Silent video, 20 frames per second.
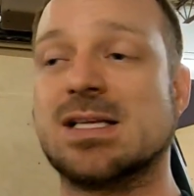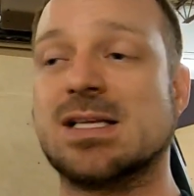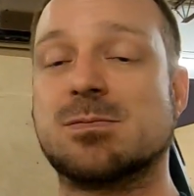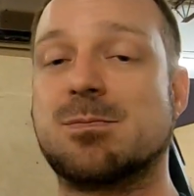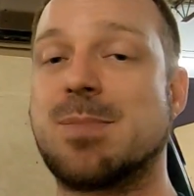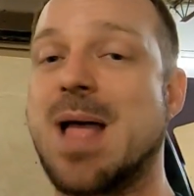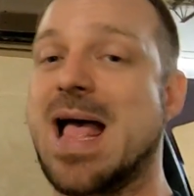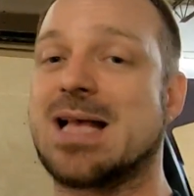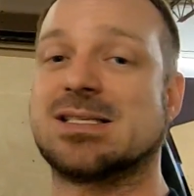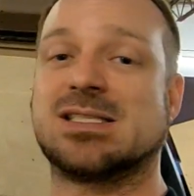It's
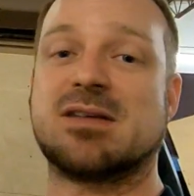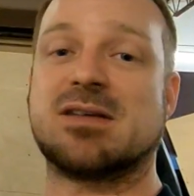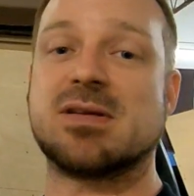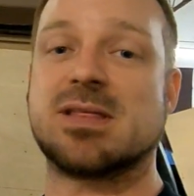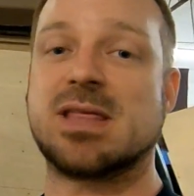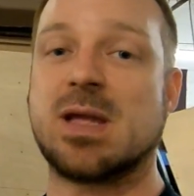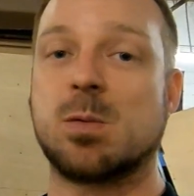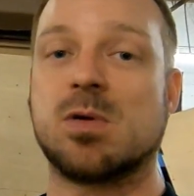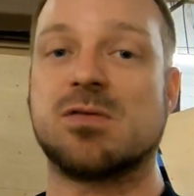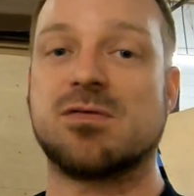passed
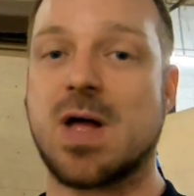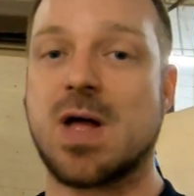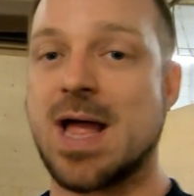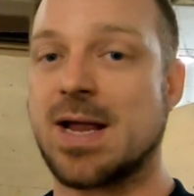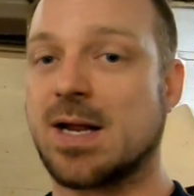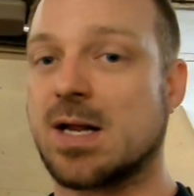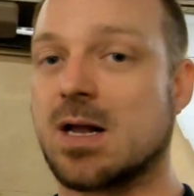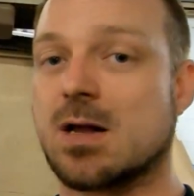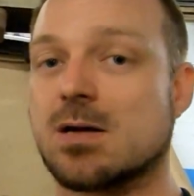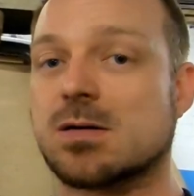everything with
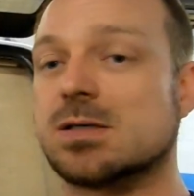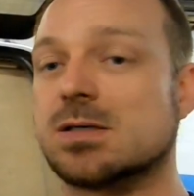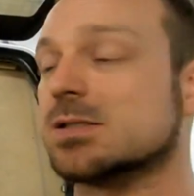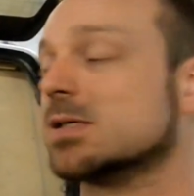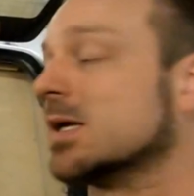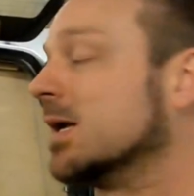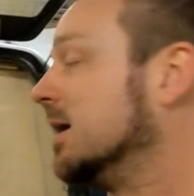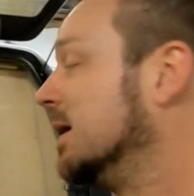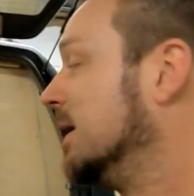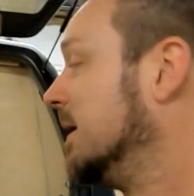flying
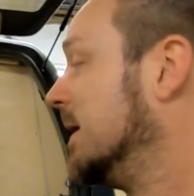colors.